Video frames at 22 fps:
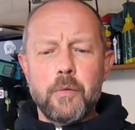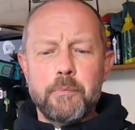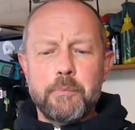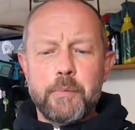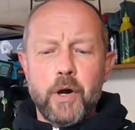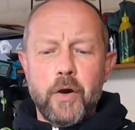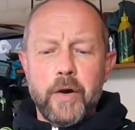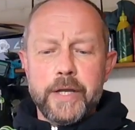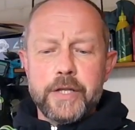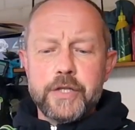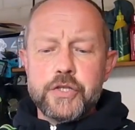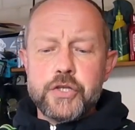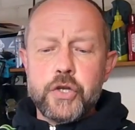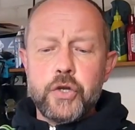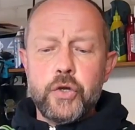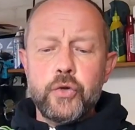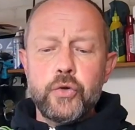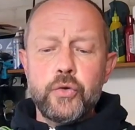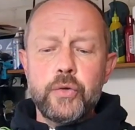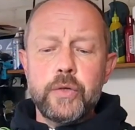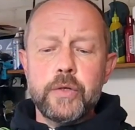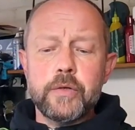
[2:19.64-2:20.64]
by
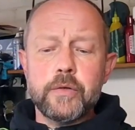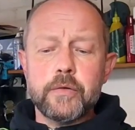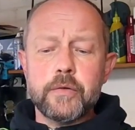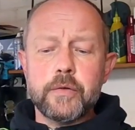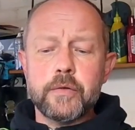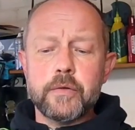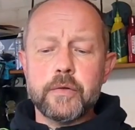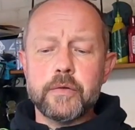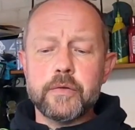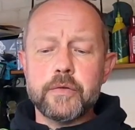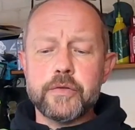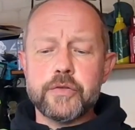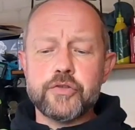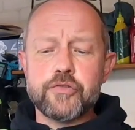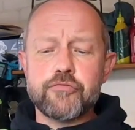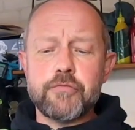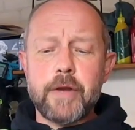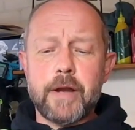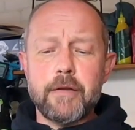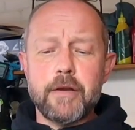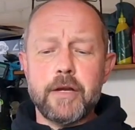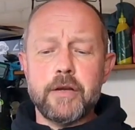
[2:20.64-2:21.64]
two
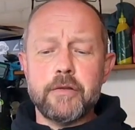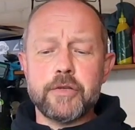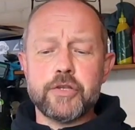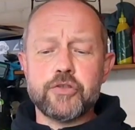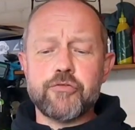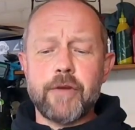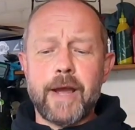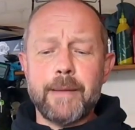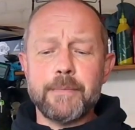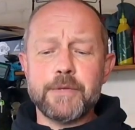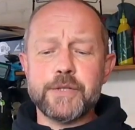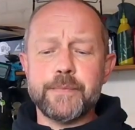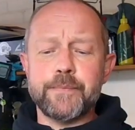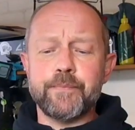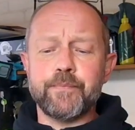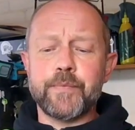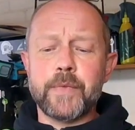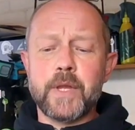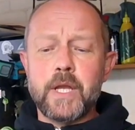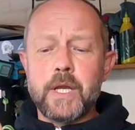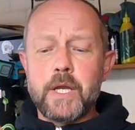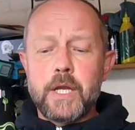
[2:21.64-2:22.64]
straps,
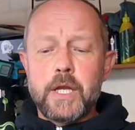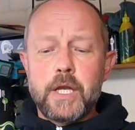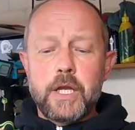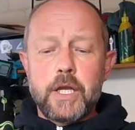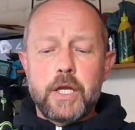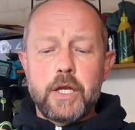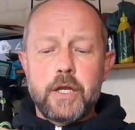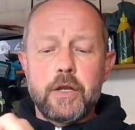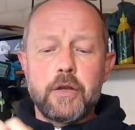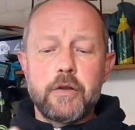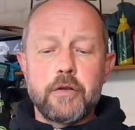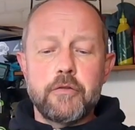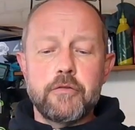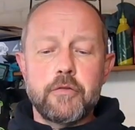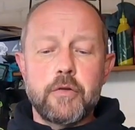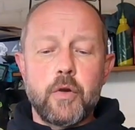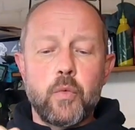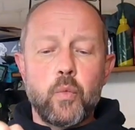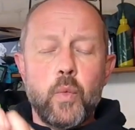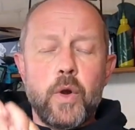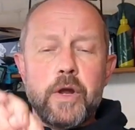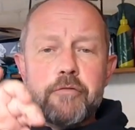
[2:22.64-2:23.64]

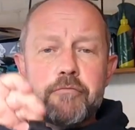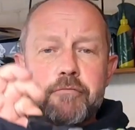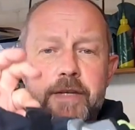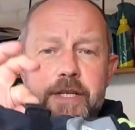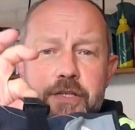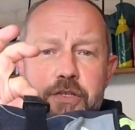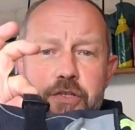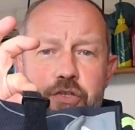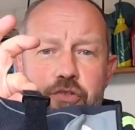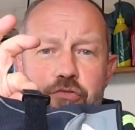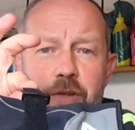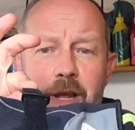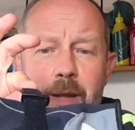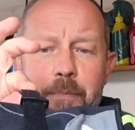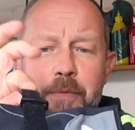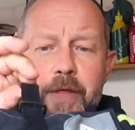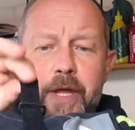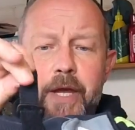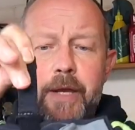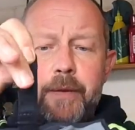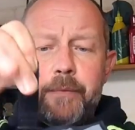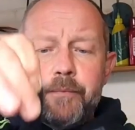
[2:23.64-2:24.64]
one wrist strap
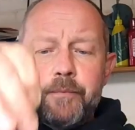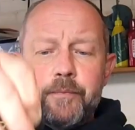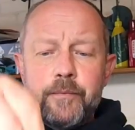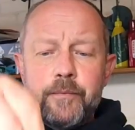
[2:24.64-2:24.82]
there